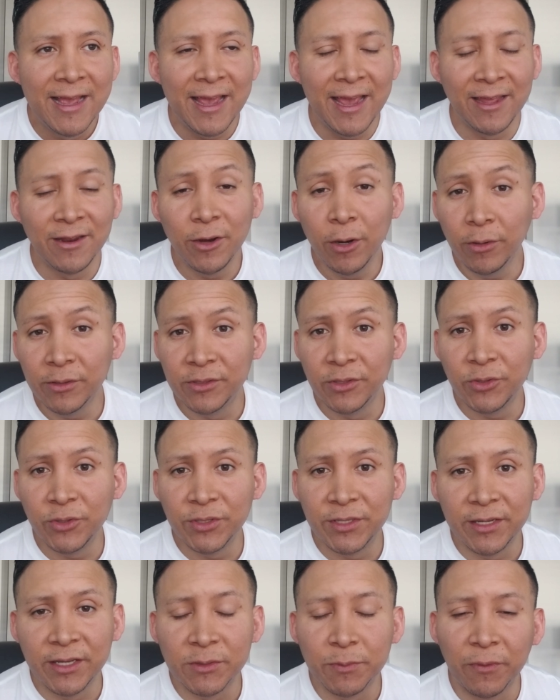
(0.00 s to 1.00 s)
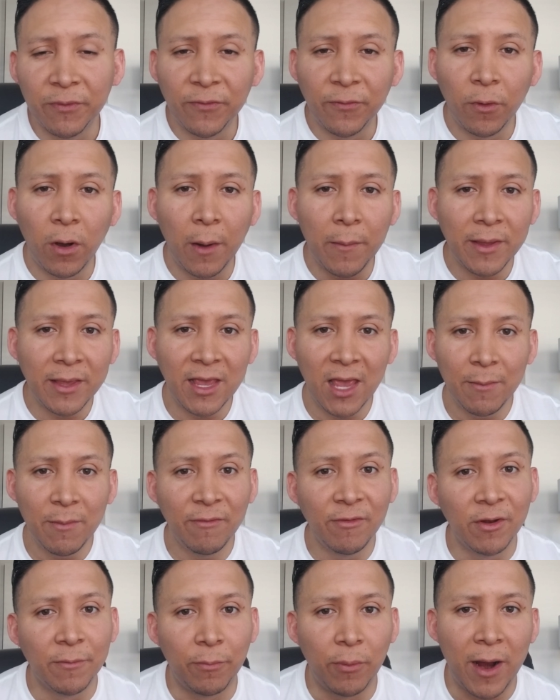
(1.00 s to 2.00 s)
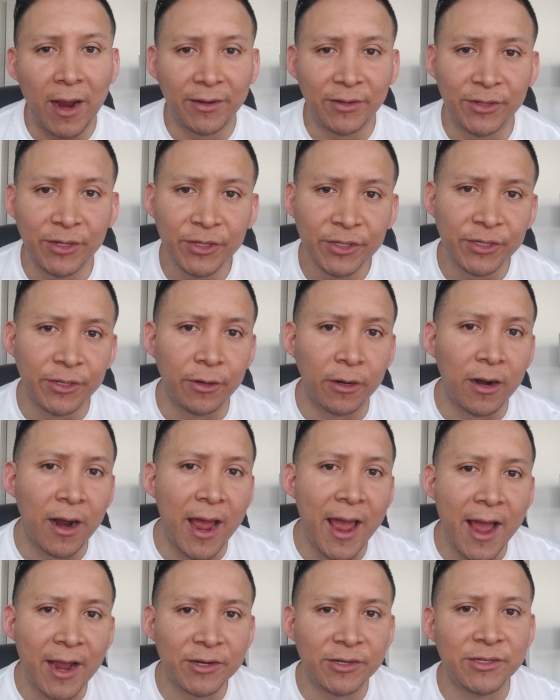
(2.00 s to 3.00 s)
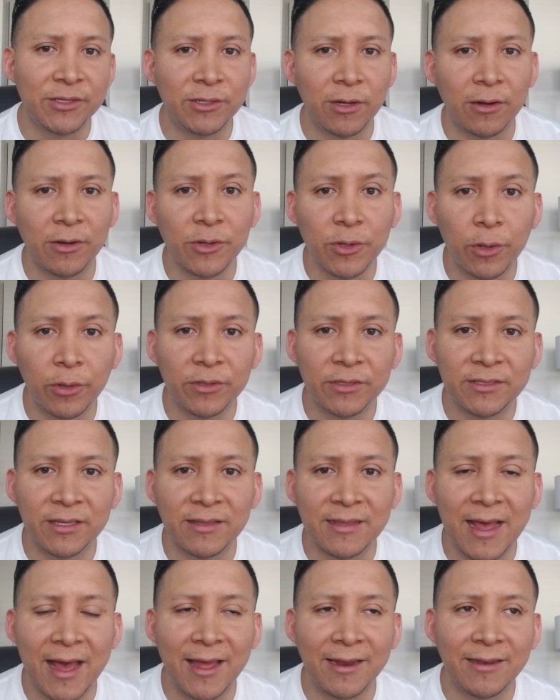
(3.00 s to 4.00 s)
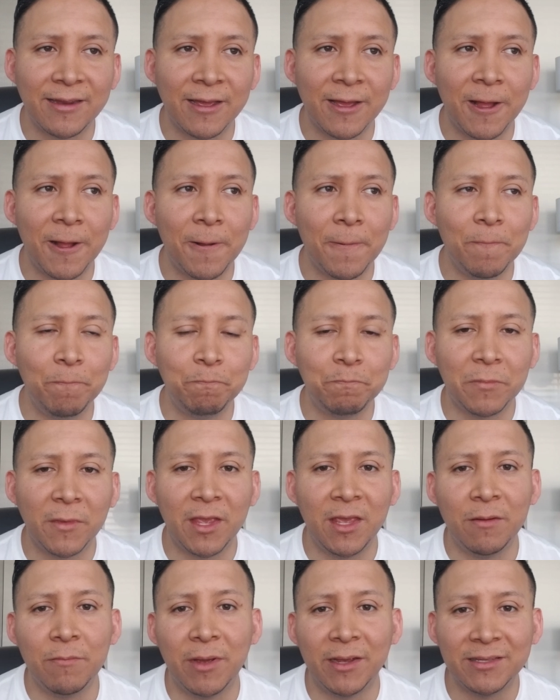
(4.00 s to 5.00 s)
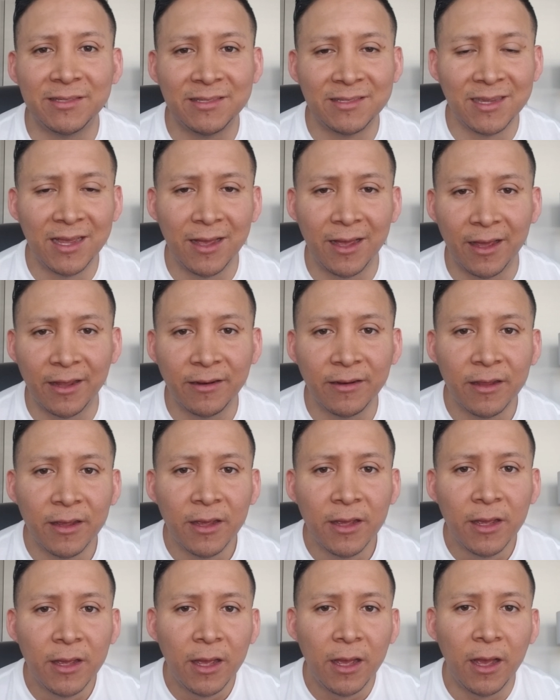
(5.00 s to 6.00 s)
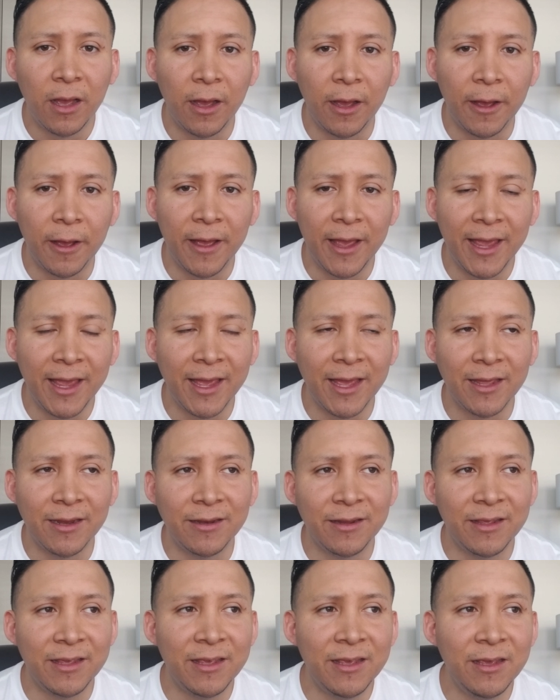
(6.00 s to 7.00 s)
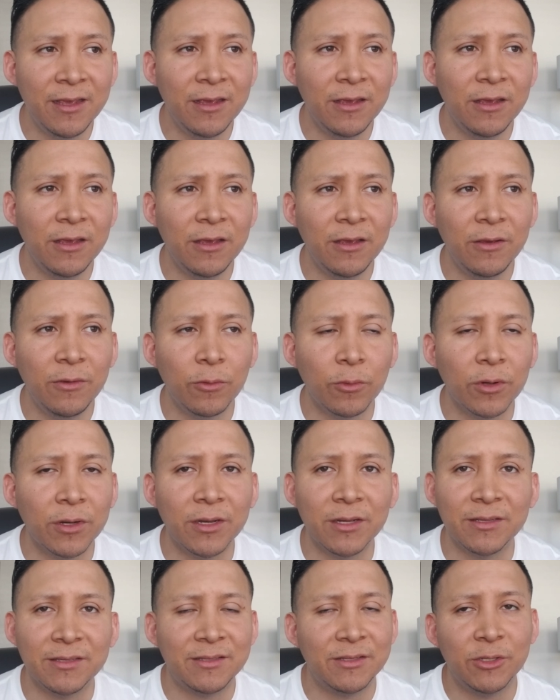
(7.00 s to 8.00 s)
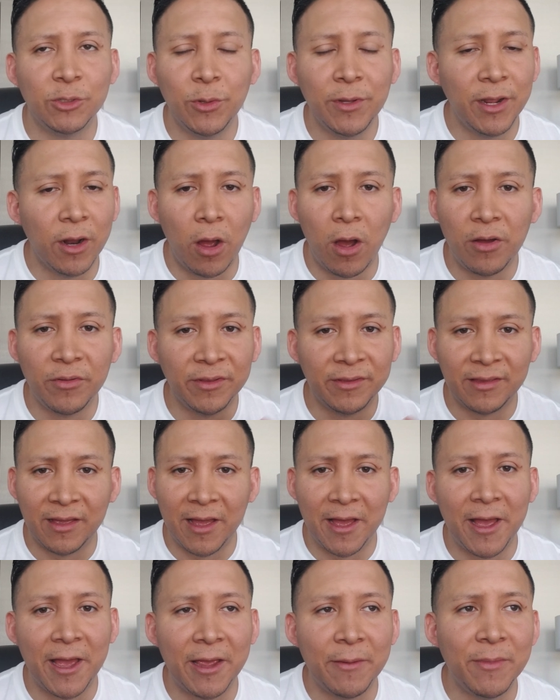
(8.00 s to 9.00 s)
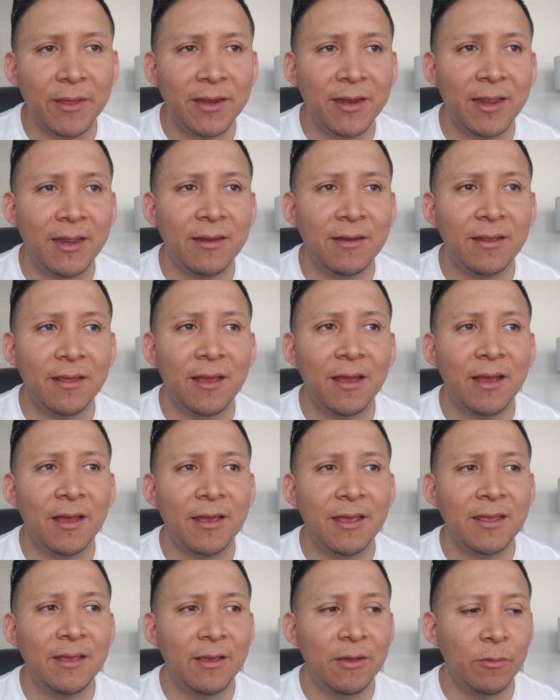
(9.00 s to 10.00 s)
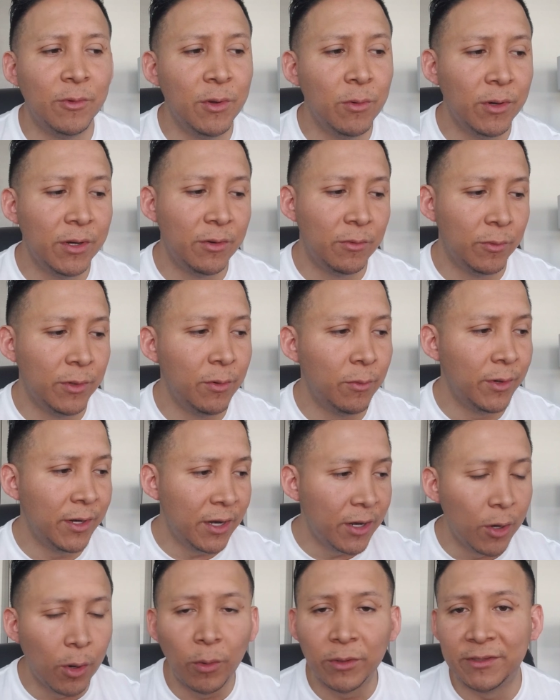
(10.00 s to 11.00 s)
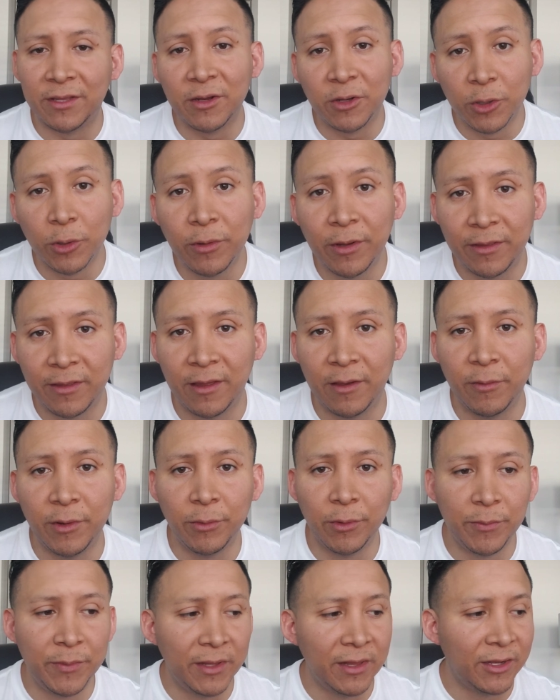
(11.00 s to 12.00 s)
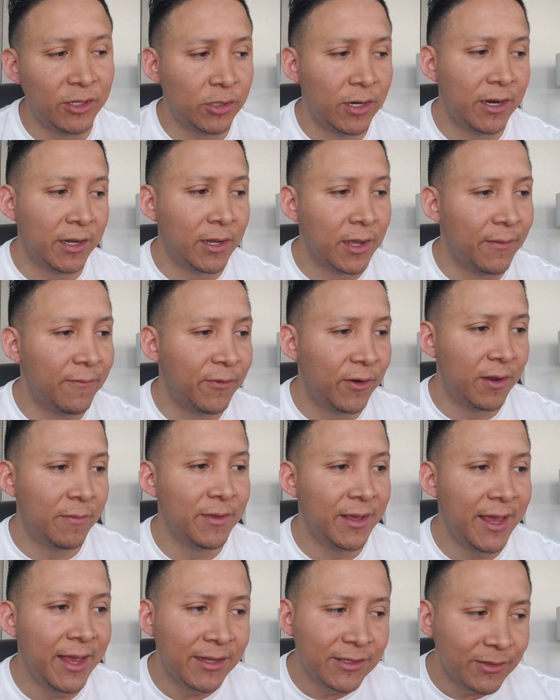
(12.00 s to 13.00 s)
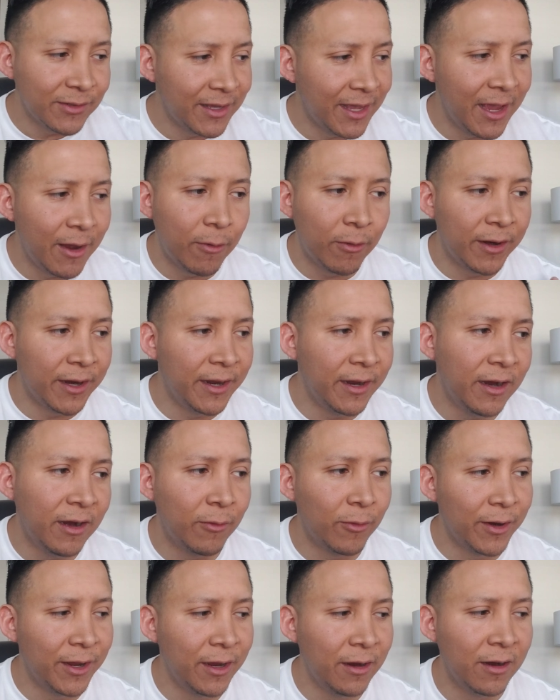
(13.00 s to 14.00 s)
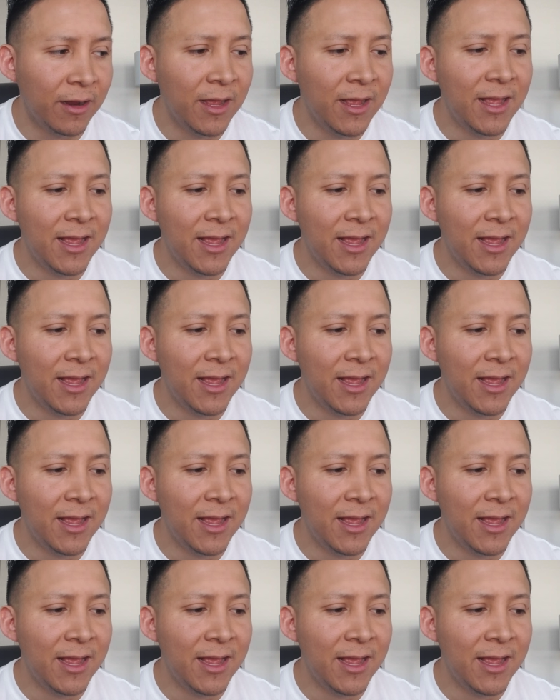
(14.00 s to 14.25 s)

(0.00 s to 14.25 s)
And you know what's interesting is before I became even a practitioner, I actually started noticing that um, in my son, uh, and he was doing it all the time. And, and uh, we would we wouldn't know what to do with him. We would be like trying to comfort him, and hey, it's okay, we're here, we're here.